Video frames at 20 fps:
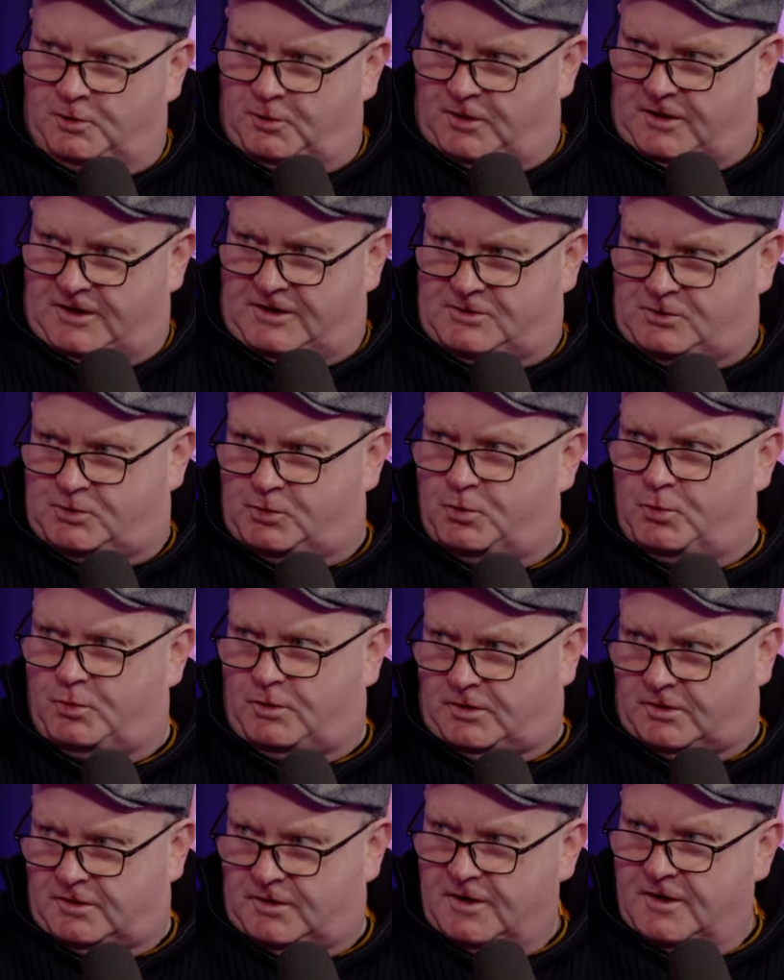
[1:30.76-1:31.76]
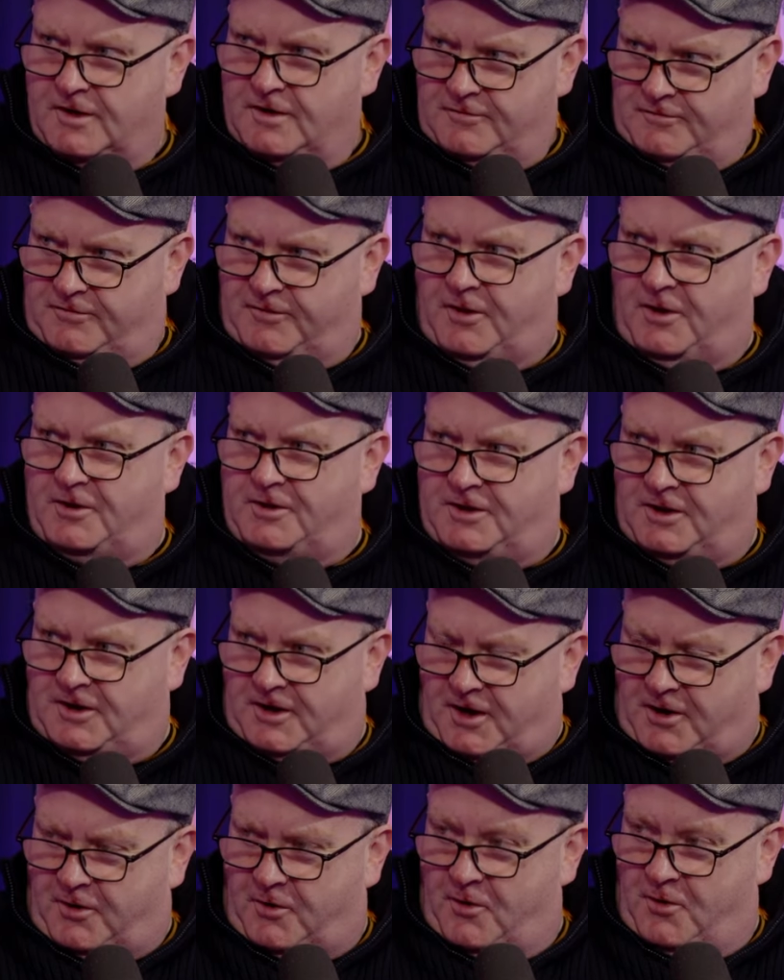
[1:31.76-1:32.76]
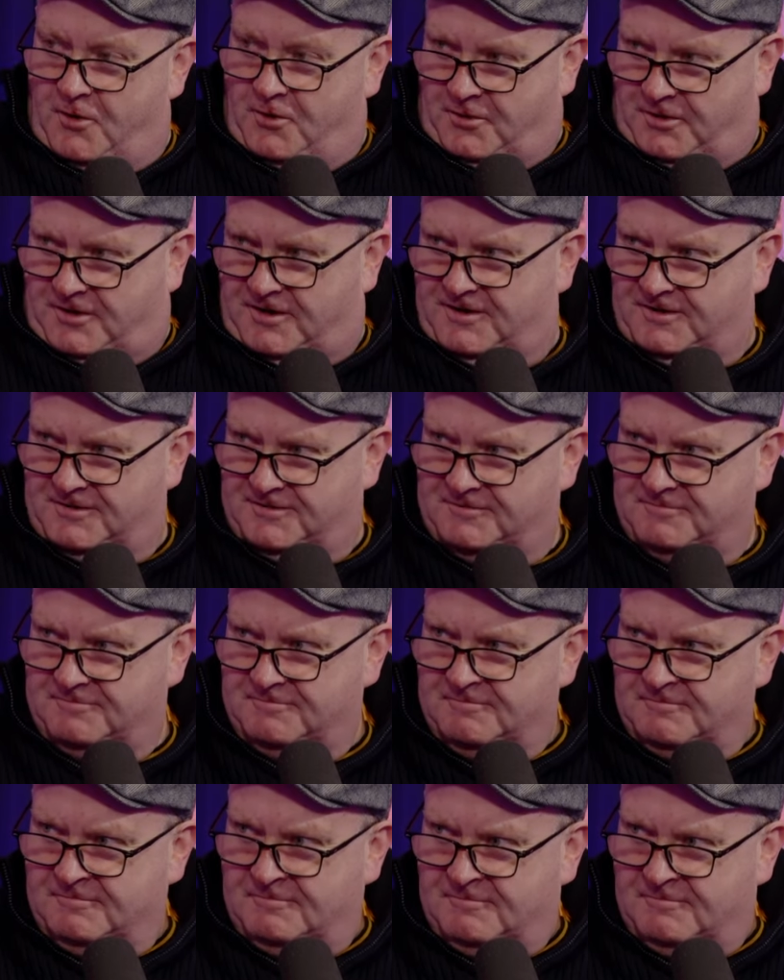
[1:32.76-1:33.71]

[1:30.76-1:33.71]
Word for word: out of a sewer from under a rock. And then been